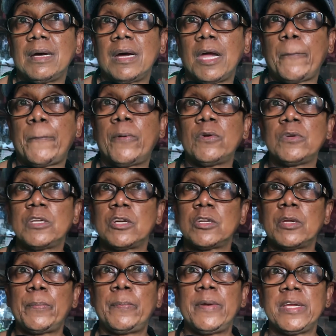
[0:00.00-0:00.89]
I pulled
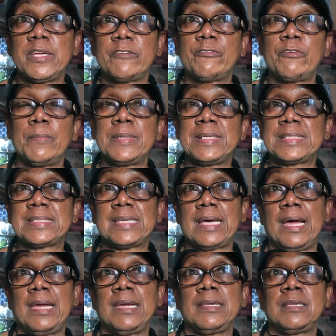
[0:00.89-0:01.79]
out a plate from
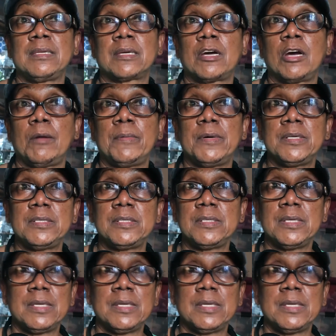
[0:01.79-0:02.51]
inside the cupboard,